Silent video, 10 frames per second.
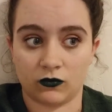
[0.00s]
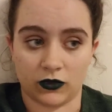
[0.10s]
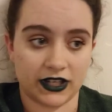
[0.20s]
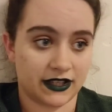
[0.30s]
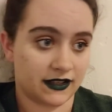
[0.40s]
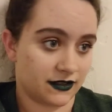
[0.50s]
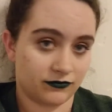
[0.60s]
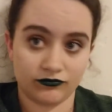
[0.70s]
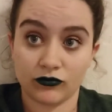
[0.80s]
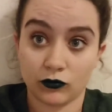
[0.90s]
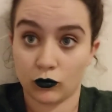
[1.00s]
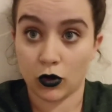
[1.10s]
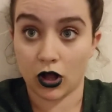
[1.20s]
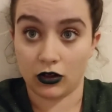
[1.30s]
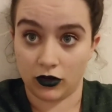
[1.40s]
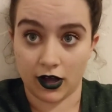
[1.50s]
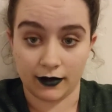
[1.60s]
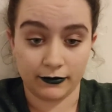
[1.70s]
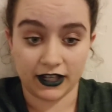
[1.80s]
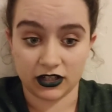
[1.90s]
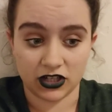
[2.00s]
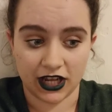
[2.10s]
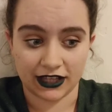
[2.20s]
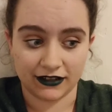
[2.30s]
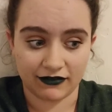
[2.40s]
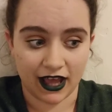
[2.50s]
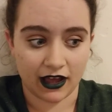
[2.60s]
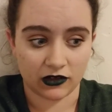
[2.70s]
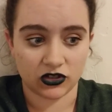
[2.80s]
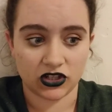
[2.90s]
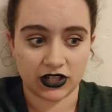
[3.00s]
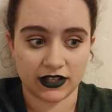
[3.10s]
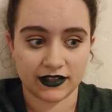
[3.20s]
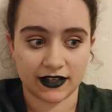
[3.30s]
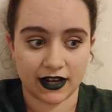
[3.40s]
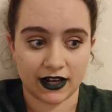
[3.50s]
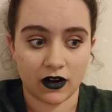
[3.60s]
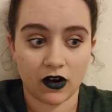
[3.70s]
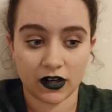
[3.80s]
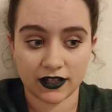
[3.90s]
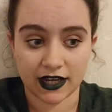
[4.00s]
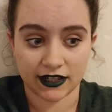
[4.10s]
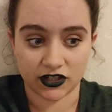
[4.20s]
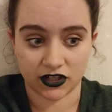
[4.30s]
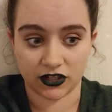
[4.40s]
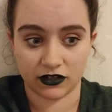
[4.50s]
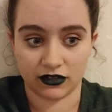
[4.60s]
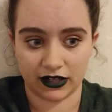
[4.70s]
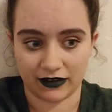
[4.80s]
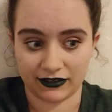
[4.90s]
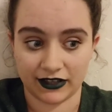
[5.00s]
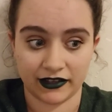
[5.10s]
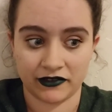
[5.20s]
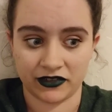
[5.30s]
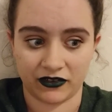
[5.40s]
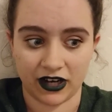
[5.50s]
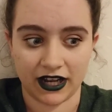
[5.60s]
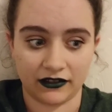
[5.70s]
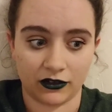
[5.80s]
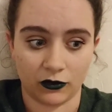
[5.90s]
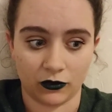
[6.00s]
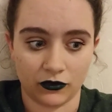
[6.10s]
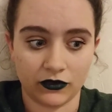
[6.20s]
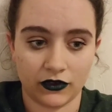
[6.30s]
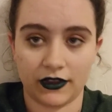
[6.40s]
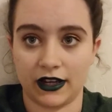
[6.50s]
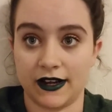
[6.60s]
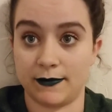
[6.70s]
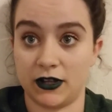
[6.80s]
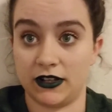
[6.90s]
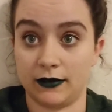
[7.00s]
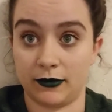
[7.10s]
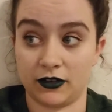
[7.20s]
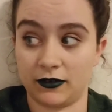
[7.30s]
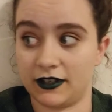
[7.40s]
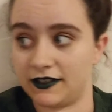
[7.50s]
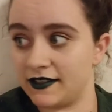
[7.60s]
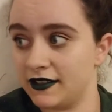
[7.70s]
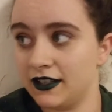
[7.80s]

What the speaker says: reads a lot because she can't leave the house. She's studying architecture, and I thought that was a great little thing to put in the book because